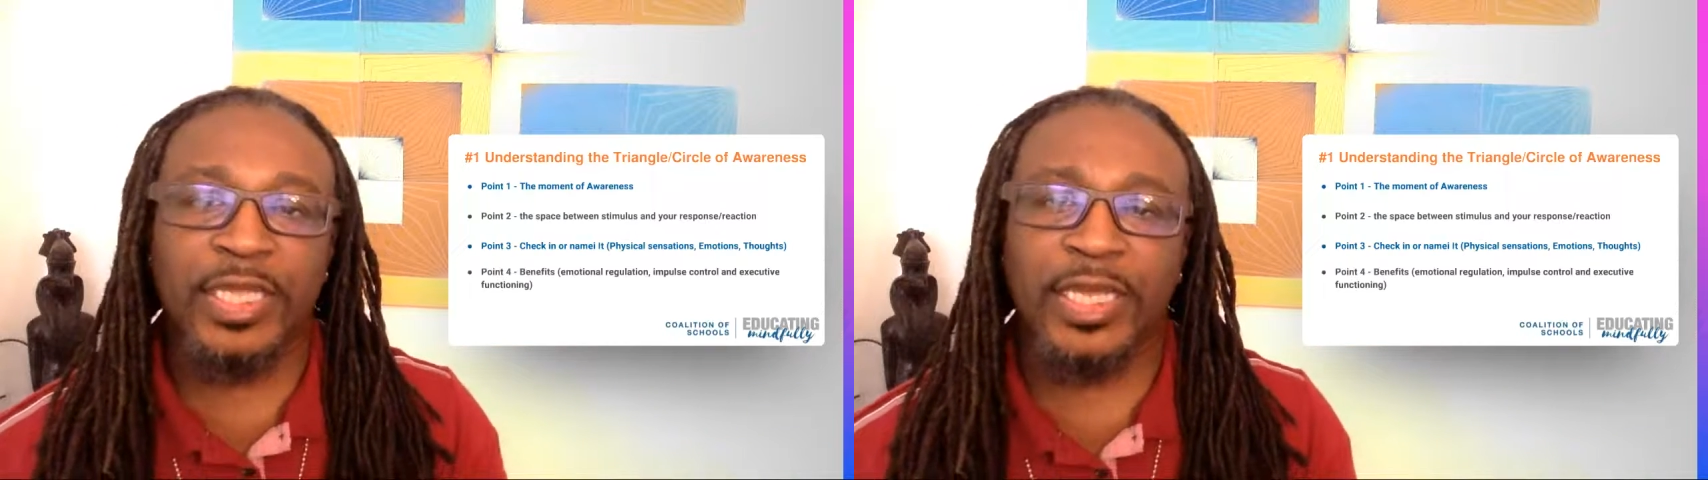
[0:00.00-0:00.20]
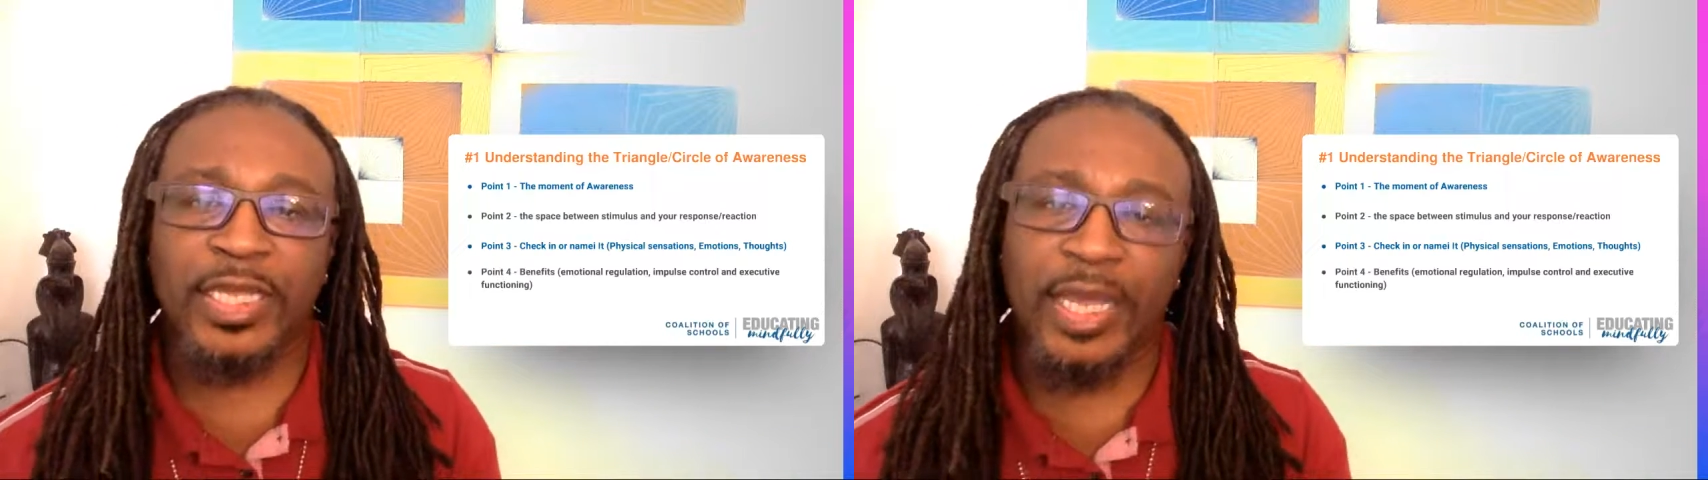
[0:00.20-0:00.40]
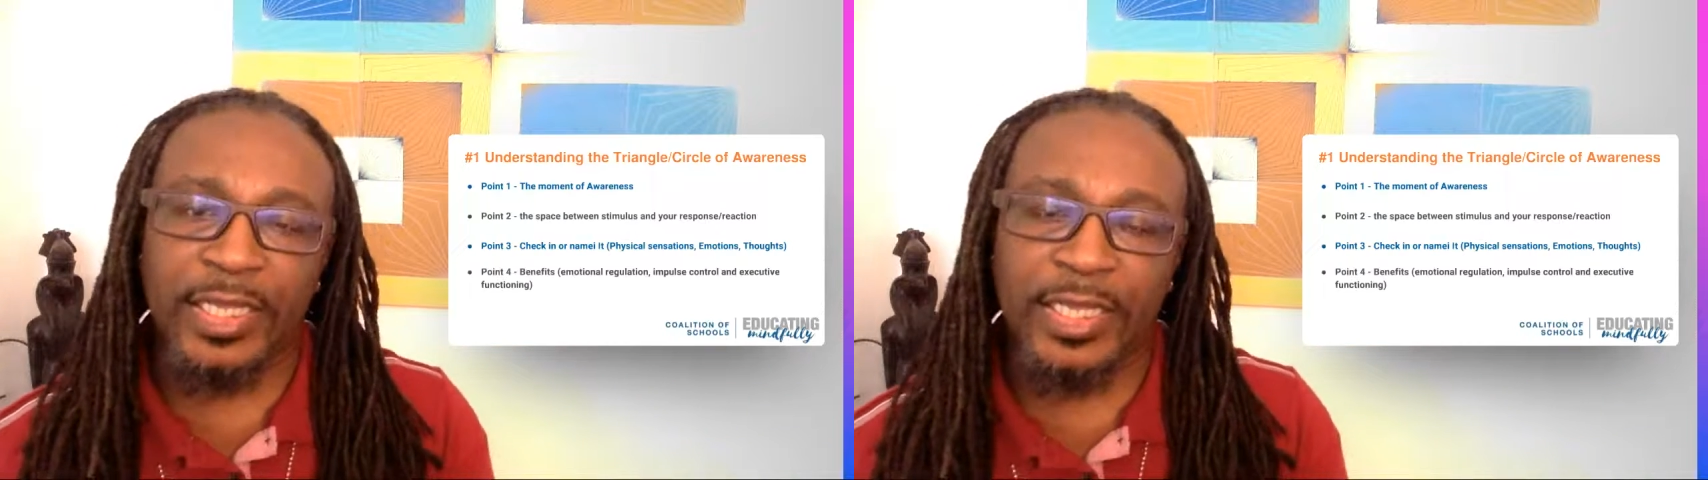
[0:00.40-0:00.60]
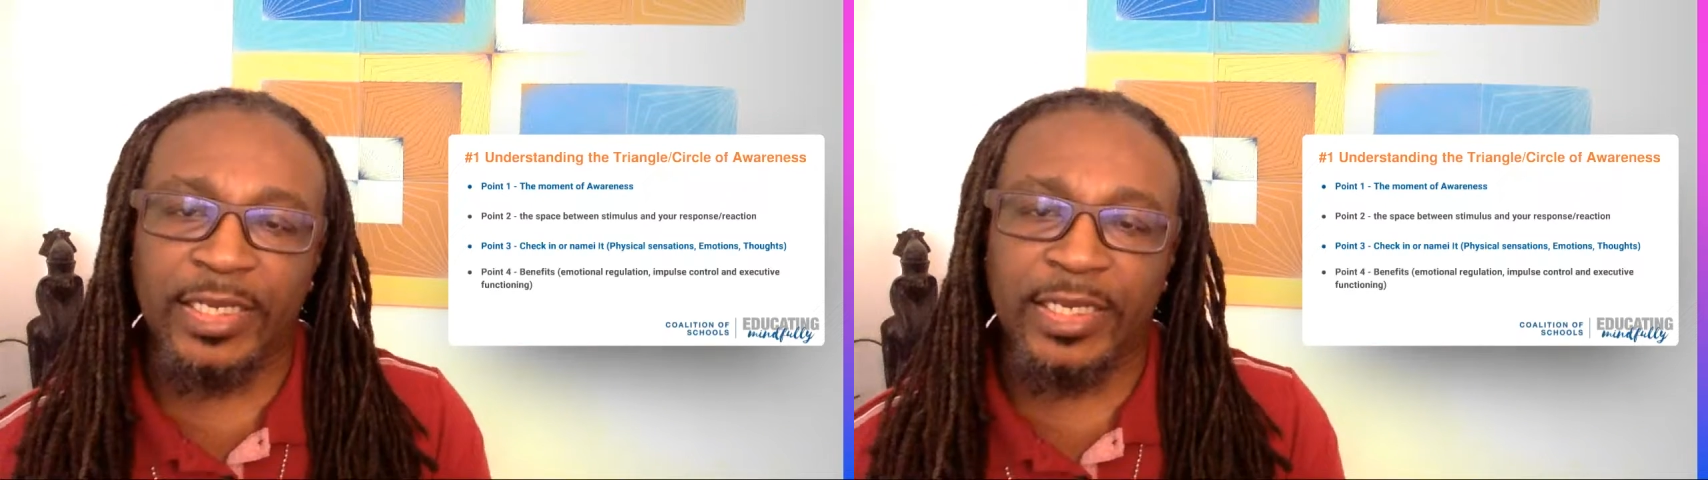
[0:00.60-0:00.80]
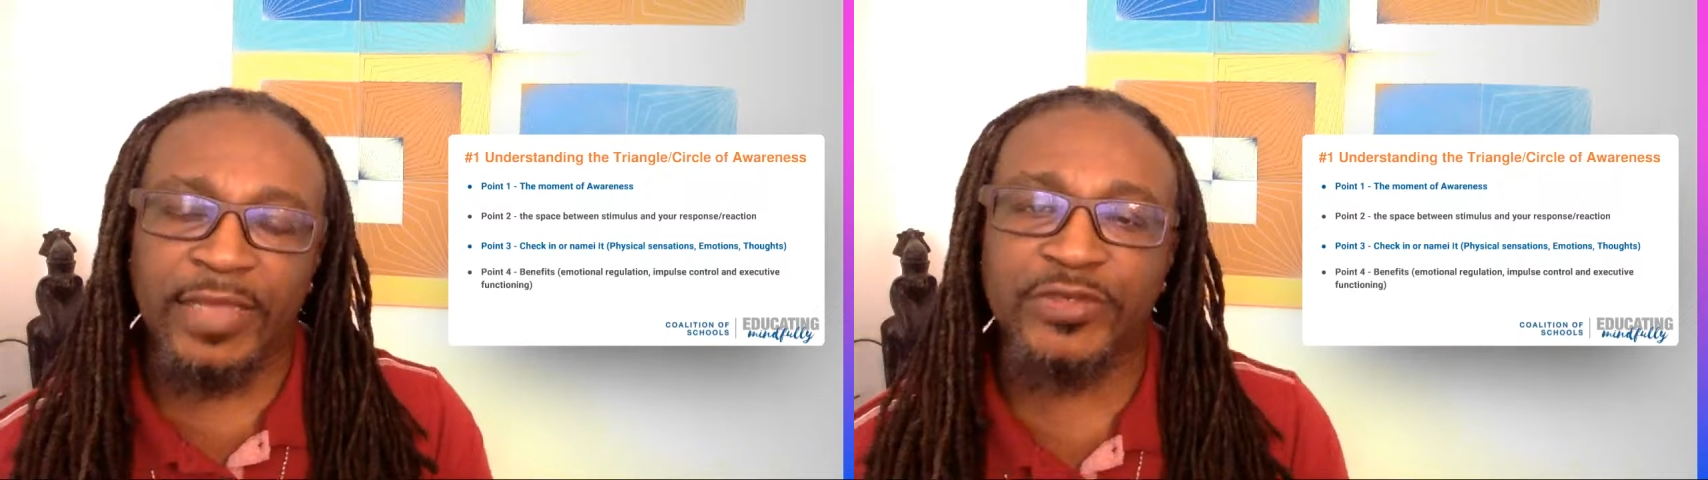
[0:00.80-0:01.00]
that
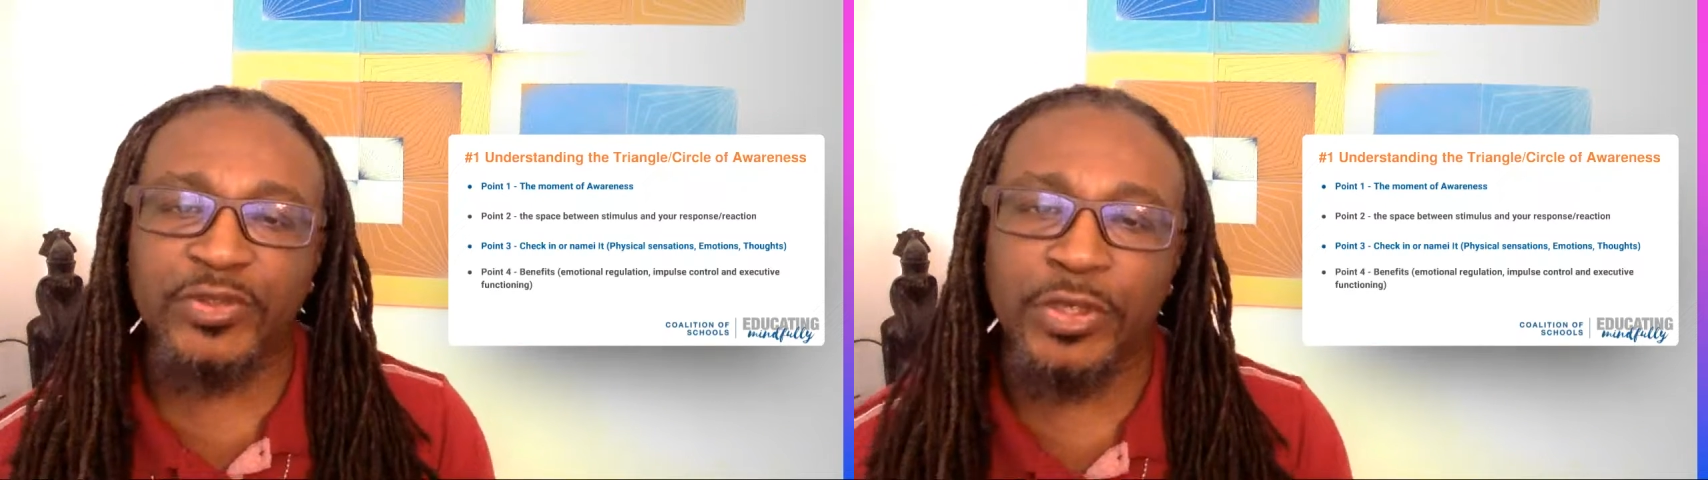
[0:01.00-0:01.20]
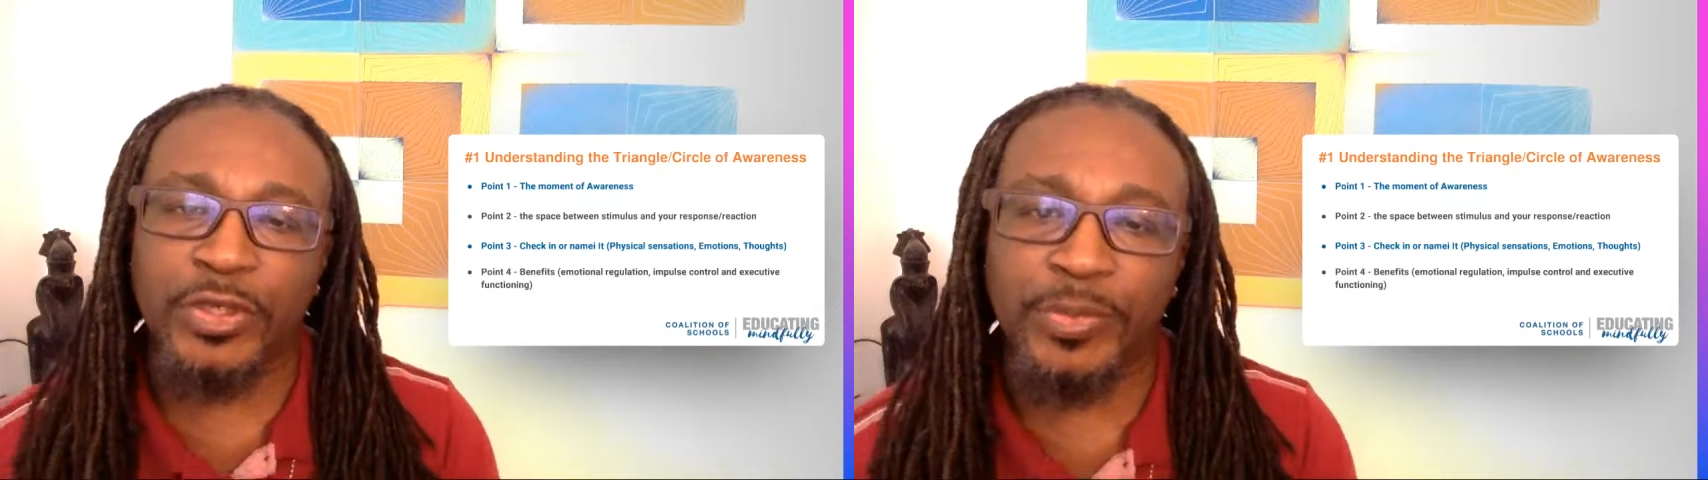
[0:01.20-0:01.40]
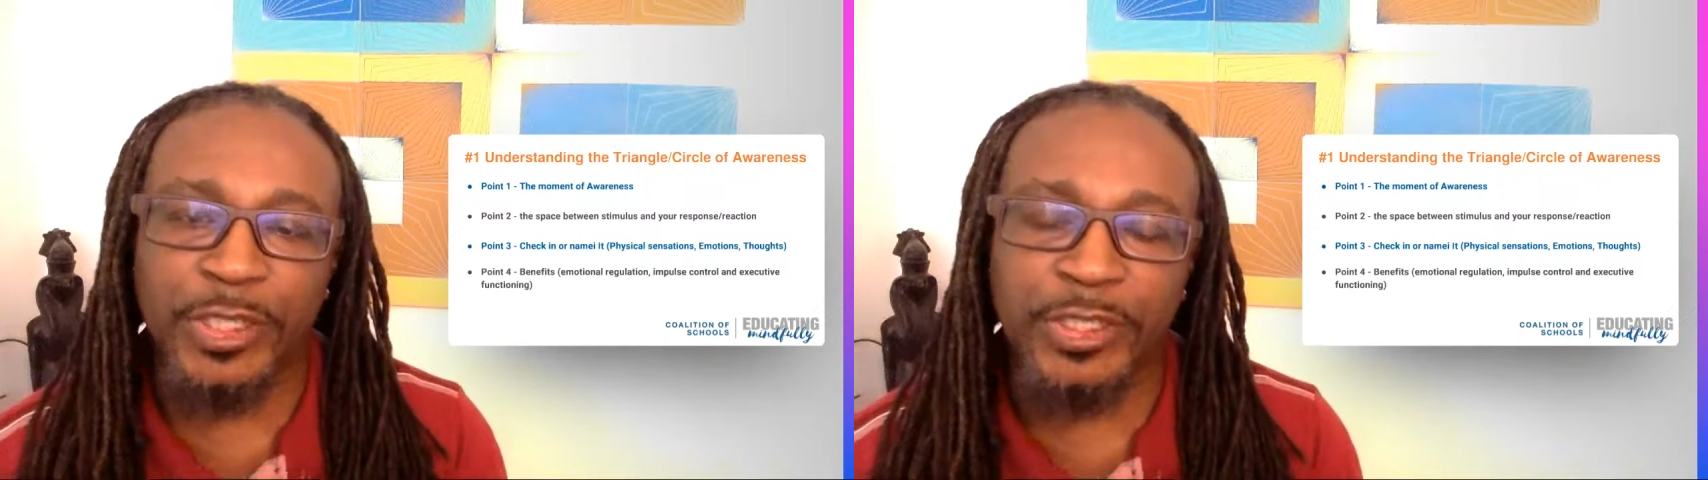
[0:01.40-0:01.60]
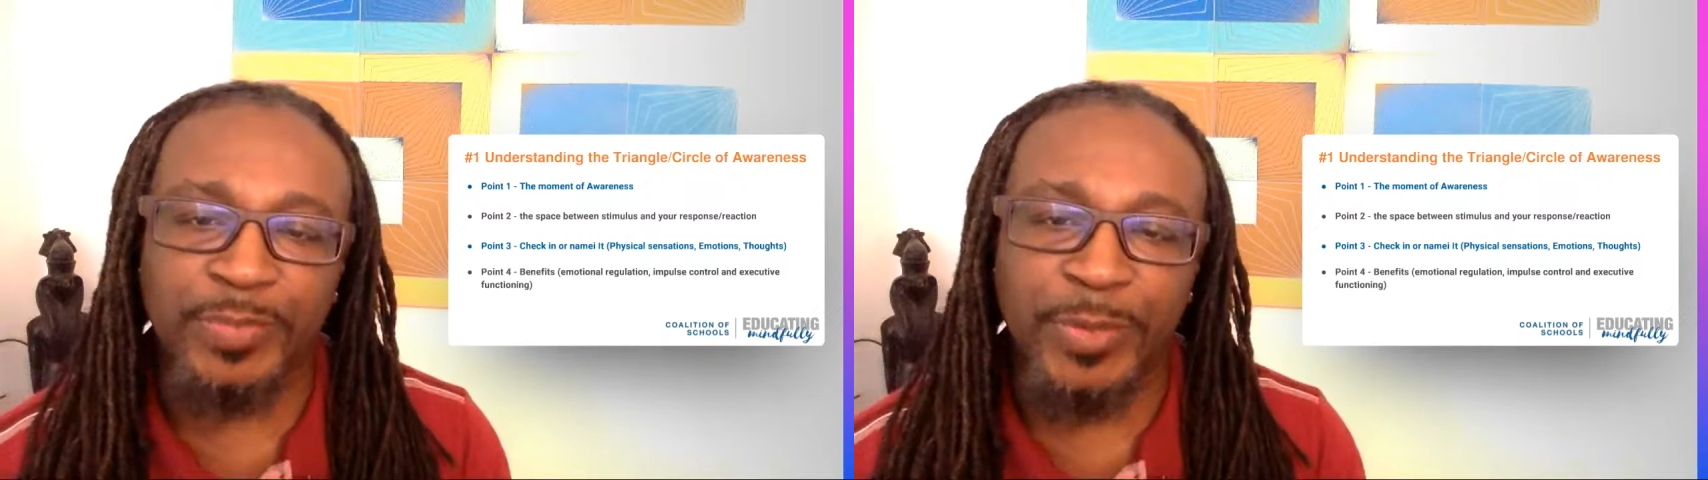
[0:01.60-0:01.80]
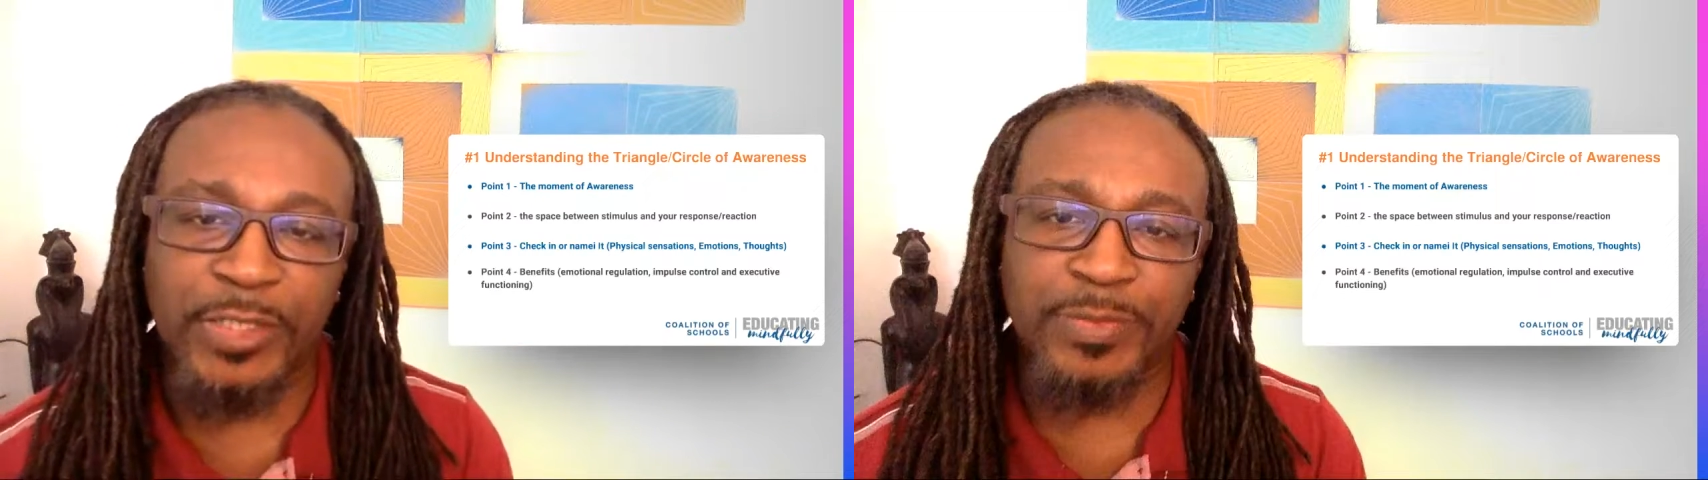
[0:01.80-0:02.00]
again gives you a little bit of
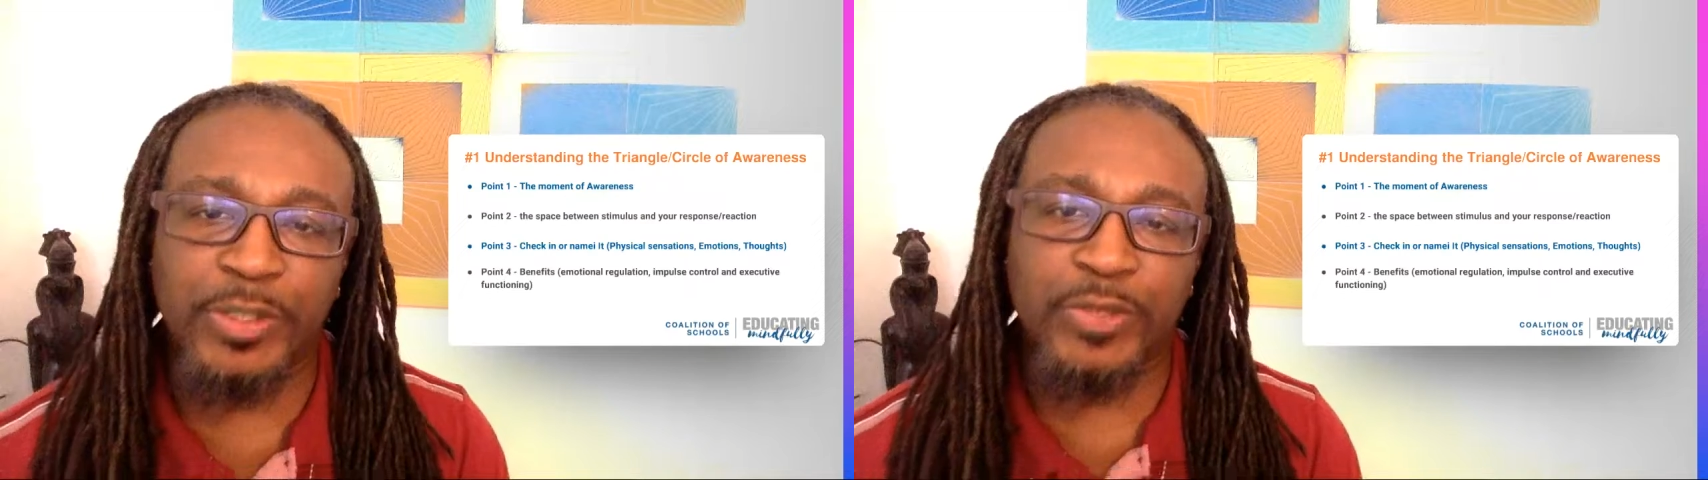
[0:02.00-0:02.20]
space